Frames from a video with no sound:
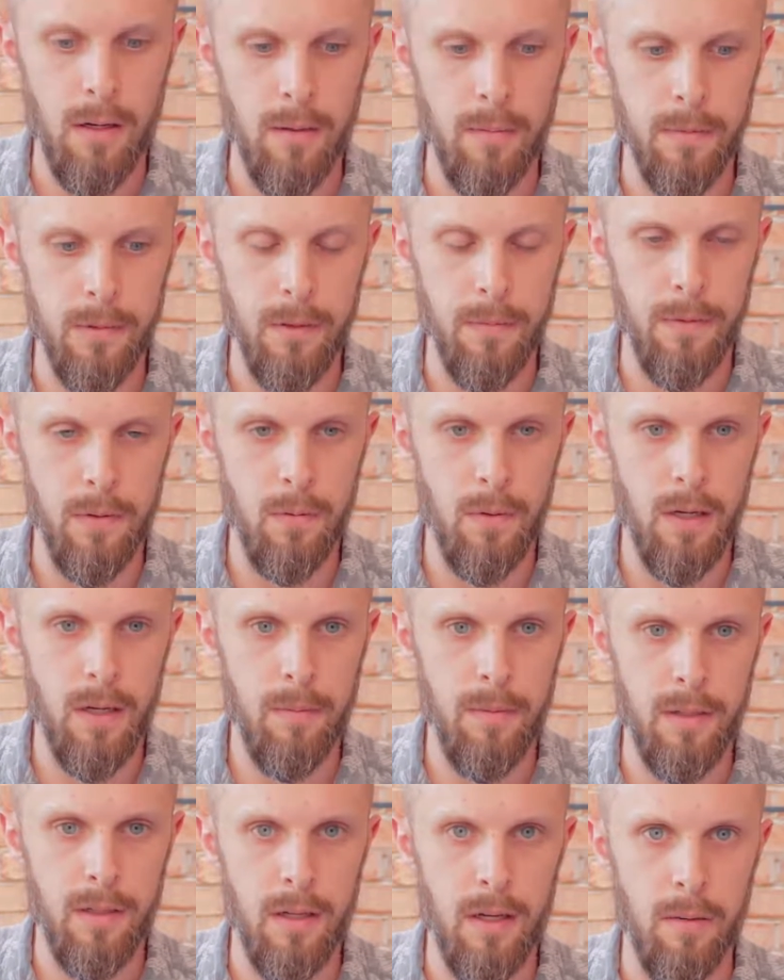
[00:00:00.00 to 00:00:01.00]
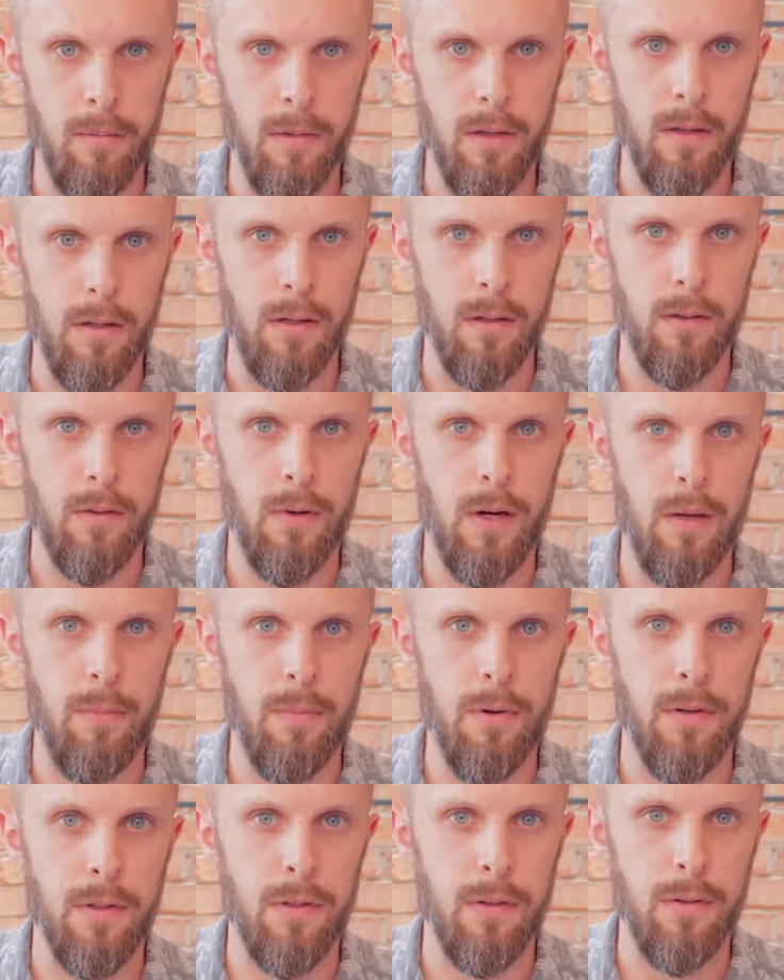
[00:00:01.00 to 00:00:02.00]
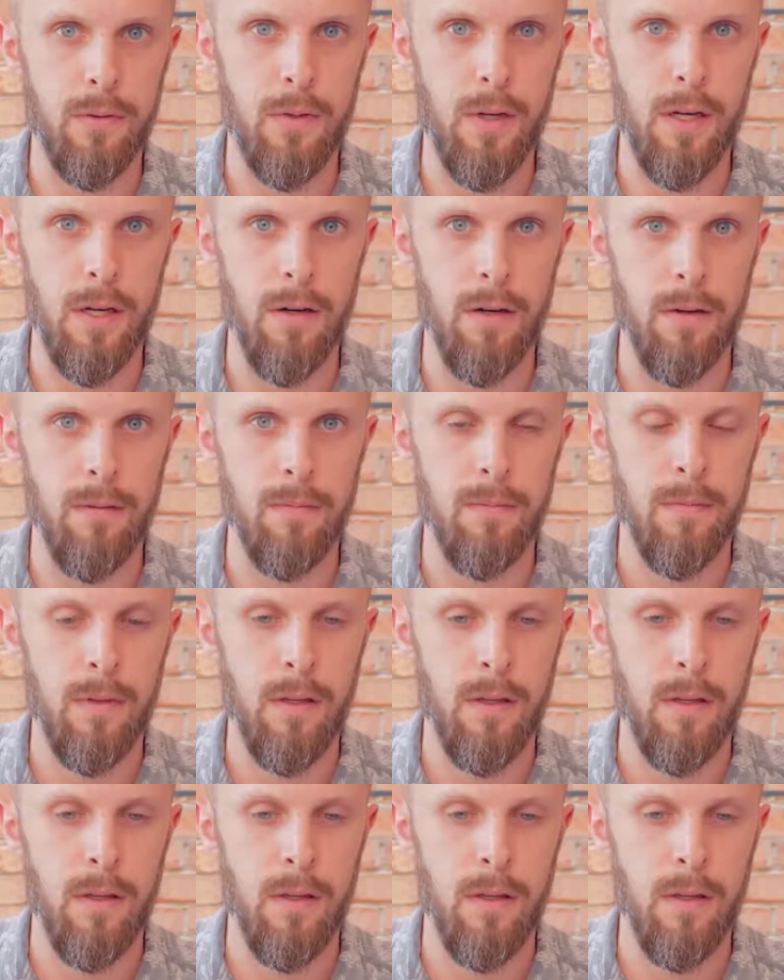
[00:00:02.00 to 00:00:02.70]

So if you want to become a great personal trainer,